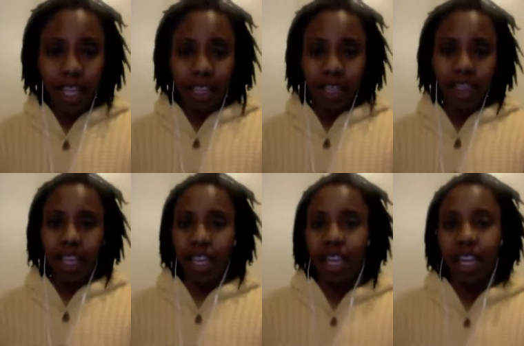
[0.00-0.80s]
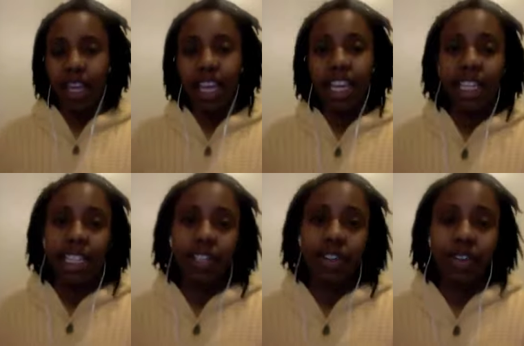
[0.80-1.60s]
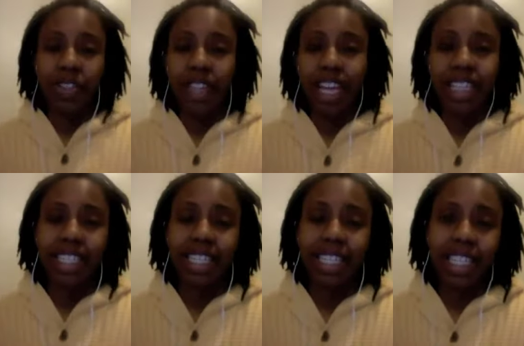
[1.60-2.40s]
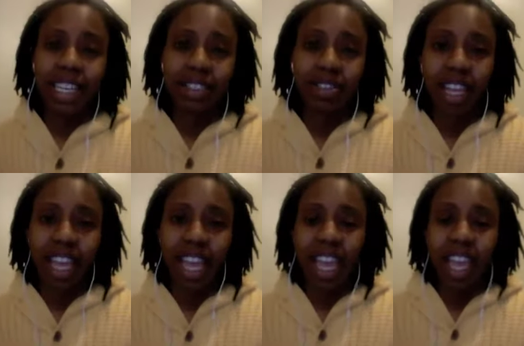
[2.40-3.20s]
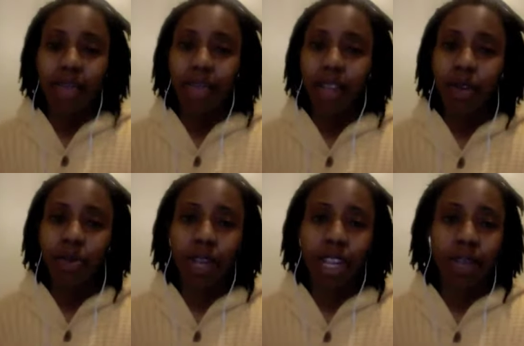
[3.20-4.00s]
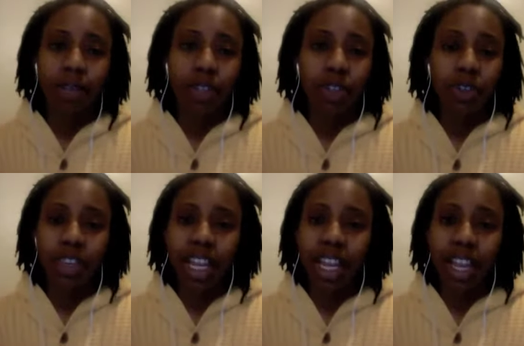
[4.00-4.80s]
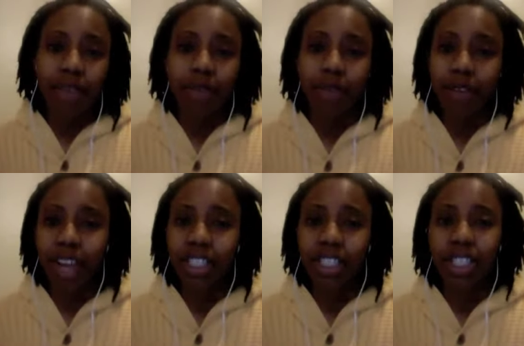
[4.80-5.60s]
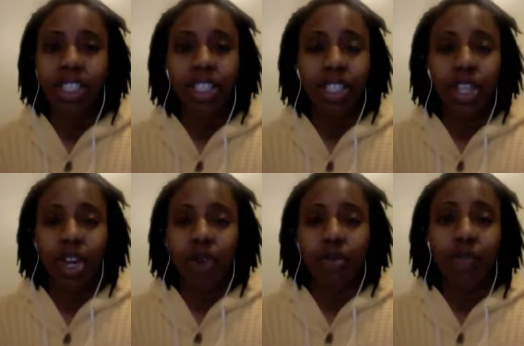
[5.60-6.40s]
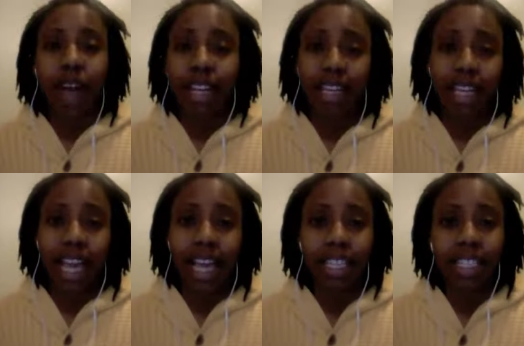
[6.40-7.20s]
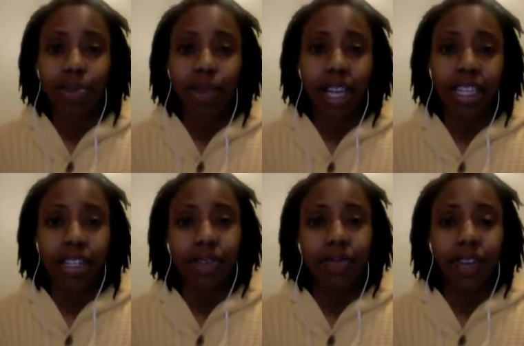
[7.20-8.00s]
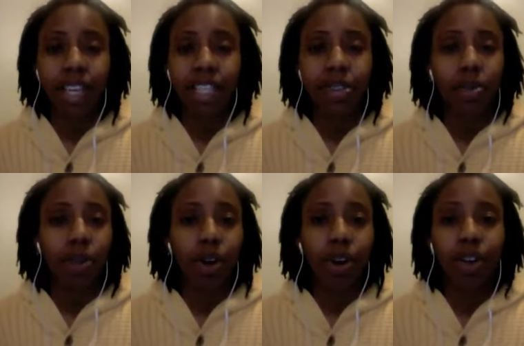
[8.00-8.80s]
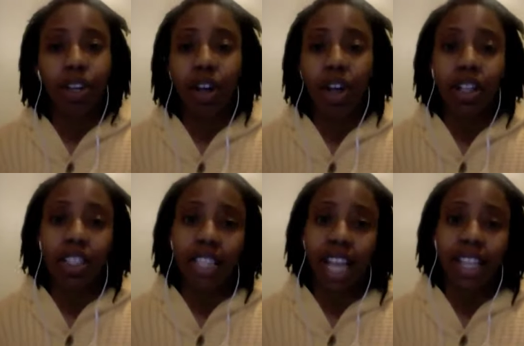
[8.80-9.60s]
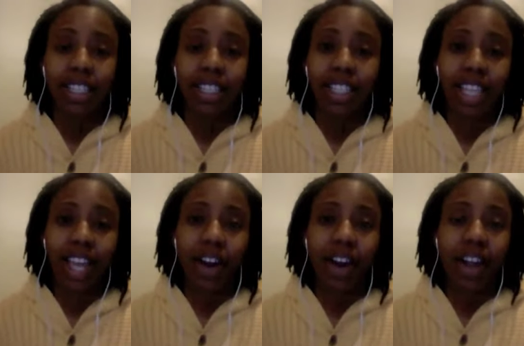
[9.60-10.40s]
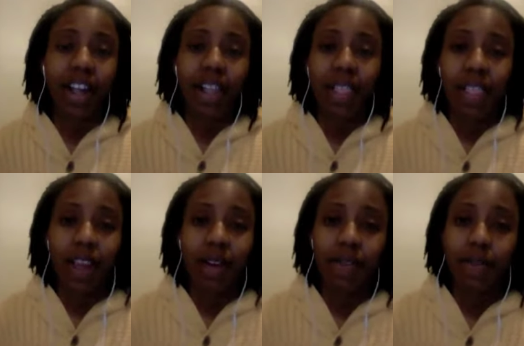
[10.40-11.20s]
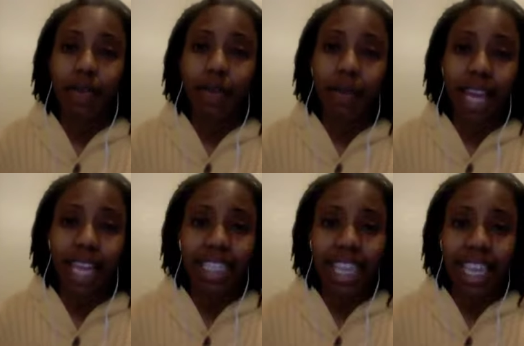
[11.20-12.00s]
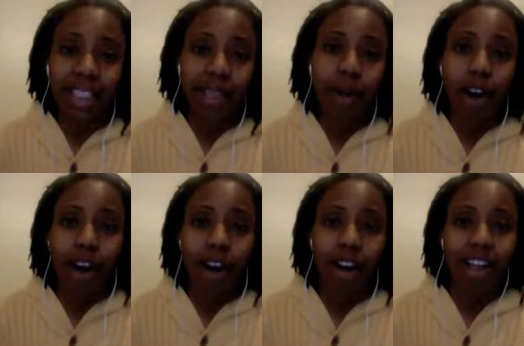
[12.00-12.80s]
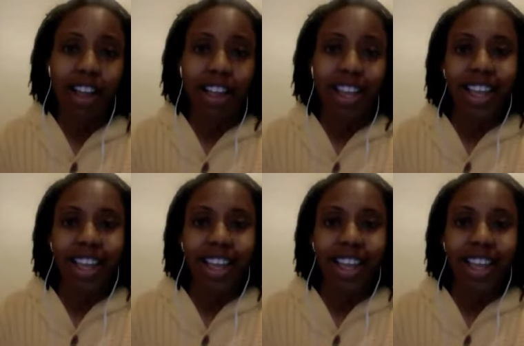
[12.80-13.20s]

the uh, healing circle that I attended yesterday, feeling really rejuvenated and refreshed and just revitalized, ready to face the world and all challenges that are there for me. I take them on.